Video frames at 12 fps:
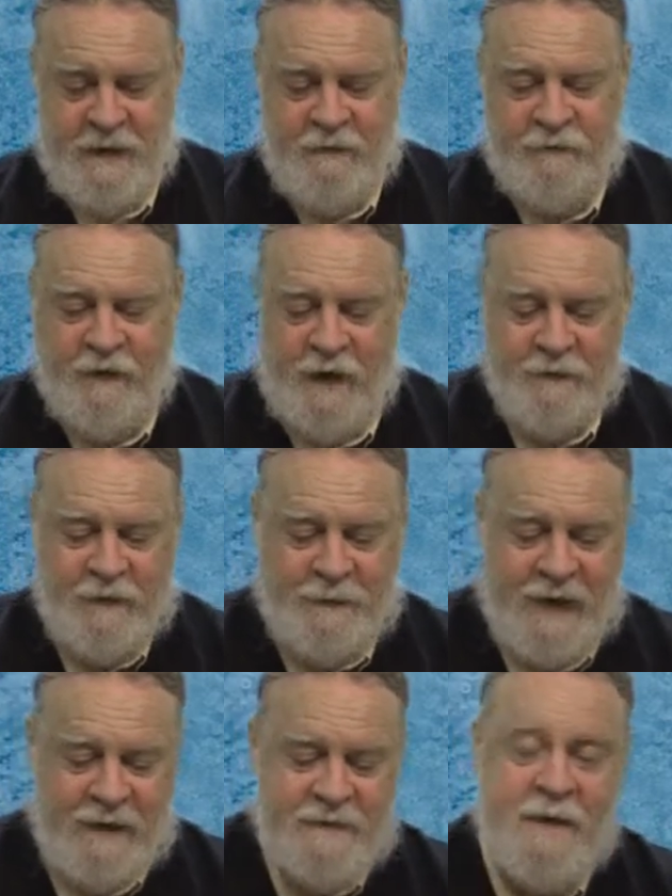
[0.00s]
following the
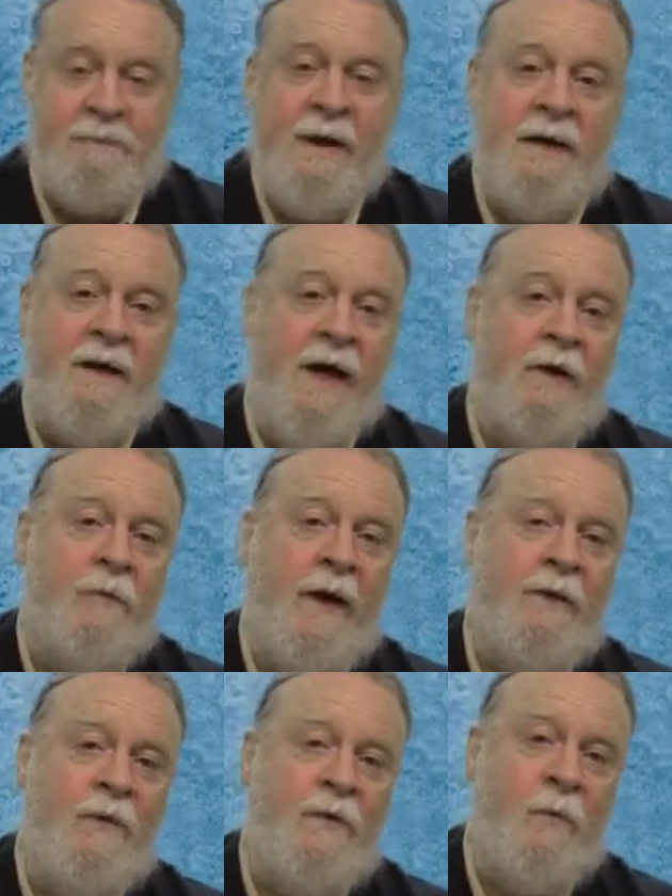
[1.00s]
path set by
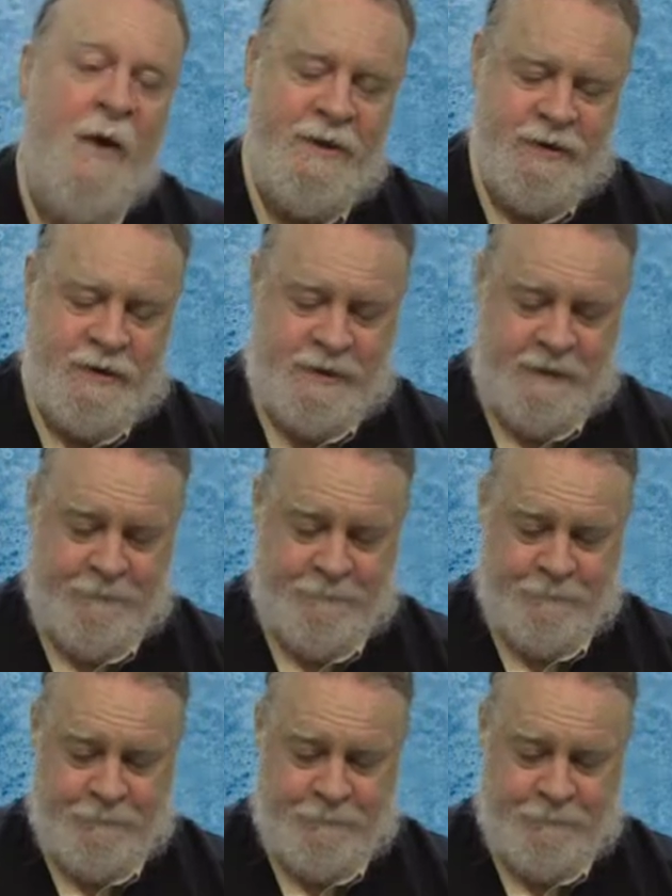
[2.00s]
Colorado and Washington.